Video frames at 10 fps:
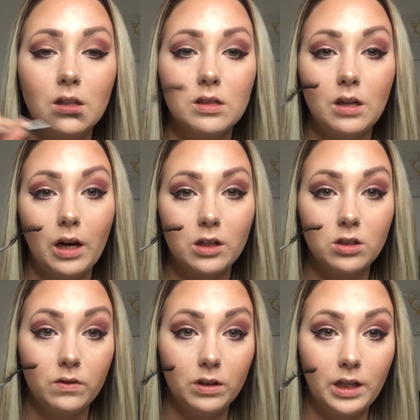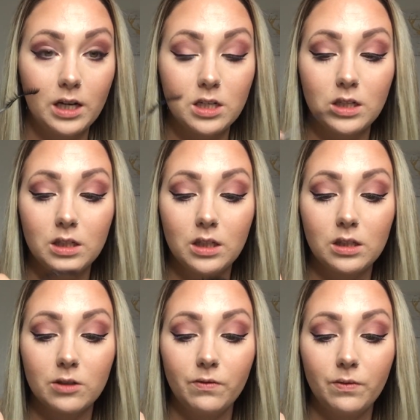It's not actually for lashes,
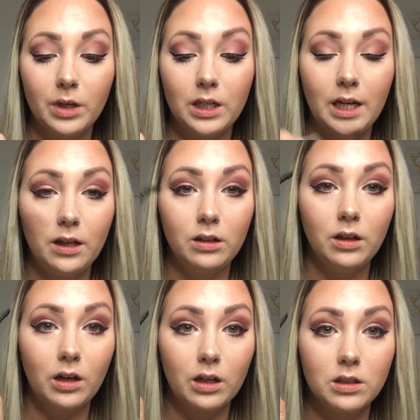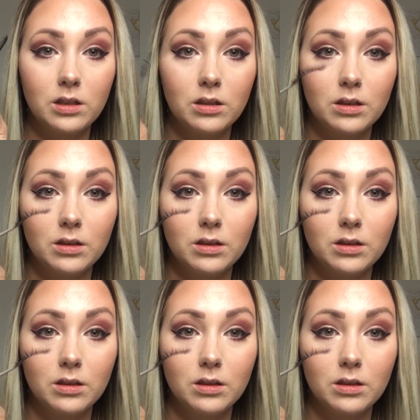it's a nail art